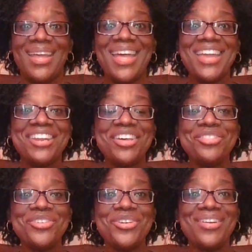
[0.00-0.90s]
And
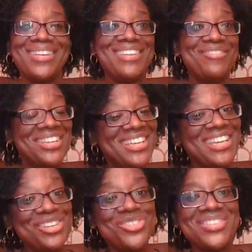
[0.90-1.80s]
another really
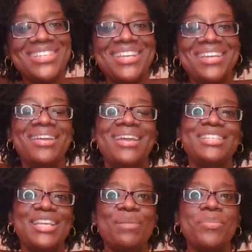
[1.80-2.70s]
interesting
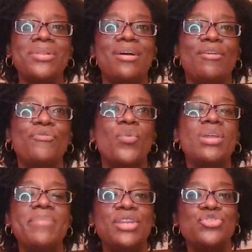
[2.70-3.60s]
example of
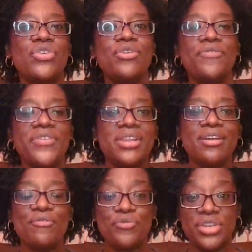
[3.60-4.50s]
what may trigger a feeling
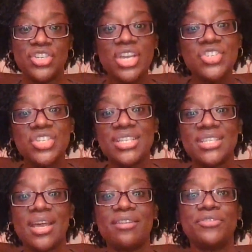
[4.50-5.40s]
of rejection
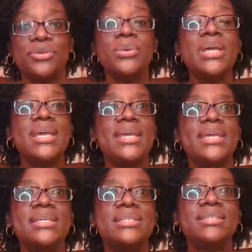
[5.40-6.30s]
inside of you
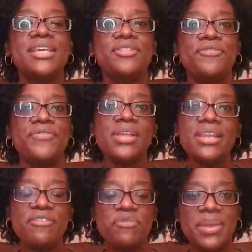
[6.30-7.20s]
is the
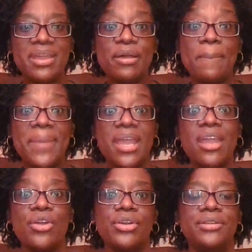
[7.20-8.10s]
feeling of being
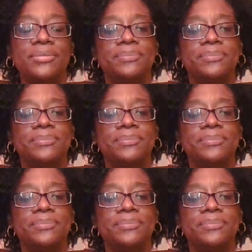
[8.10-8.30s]
compared.